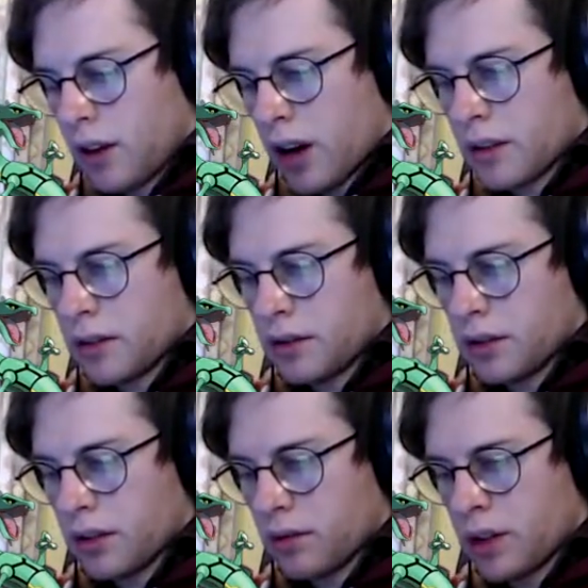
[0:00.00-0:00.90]
So I'll
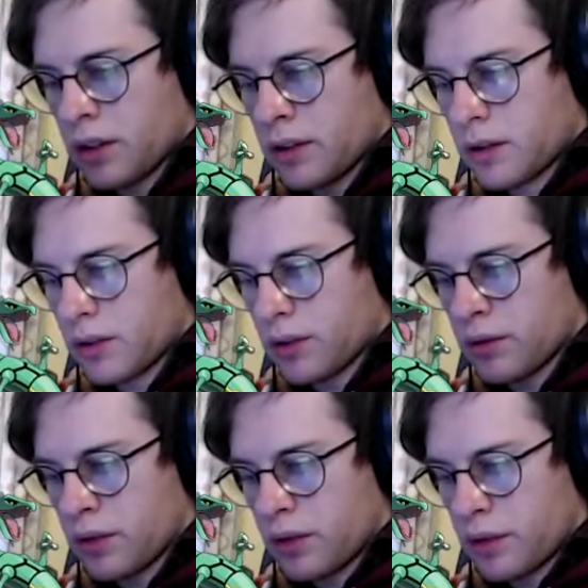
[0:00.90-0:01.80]
just let this go,
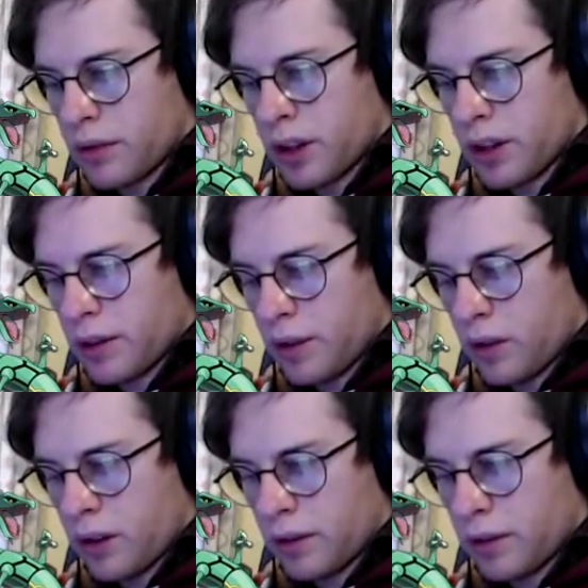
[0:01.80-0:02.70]
and I decide to
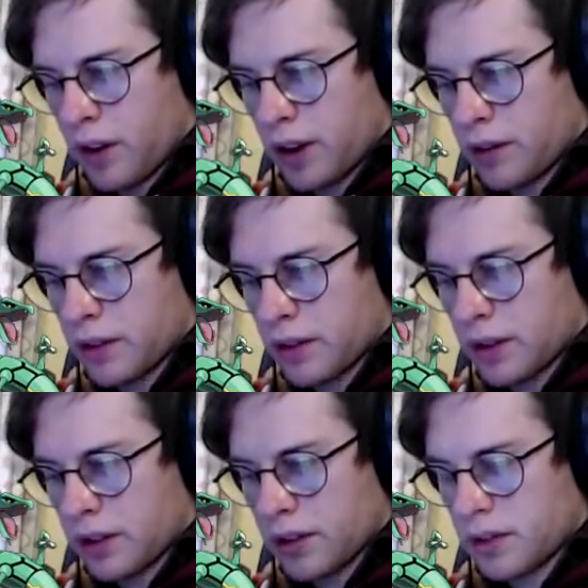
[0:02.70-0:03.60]
throw Grass Knot
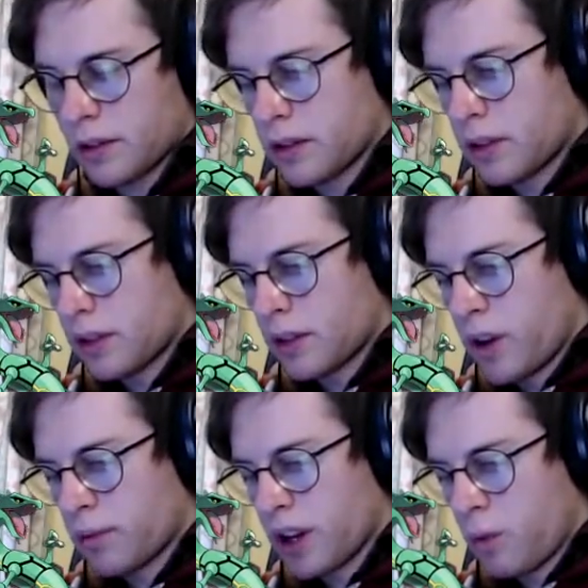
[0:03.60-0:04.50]
immediately because I don't
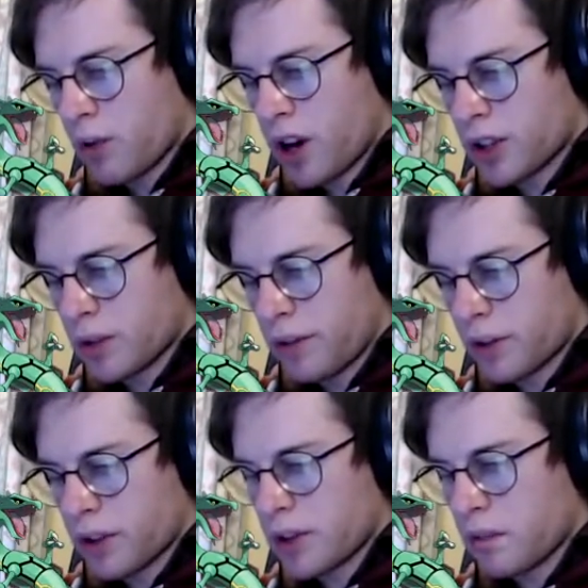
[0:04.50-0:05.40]
want to take a wild
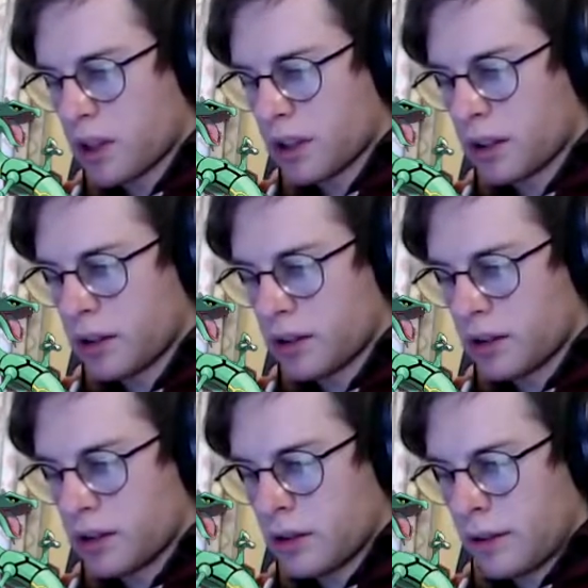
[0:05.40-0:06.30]
charge
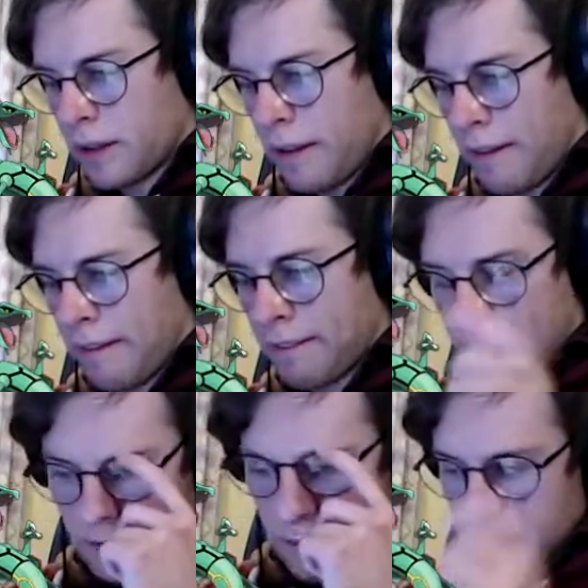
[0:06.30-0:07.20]
or any more
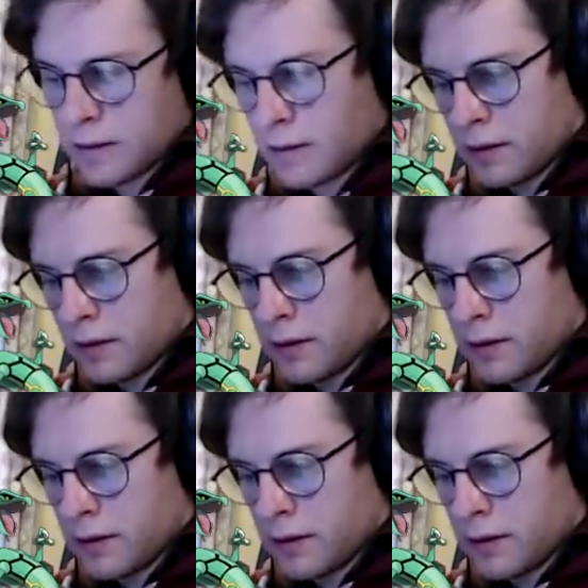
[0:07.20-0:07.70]
damage.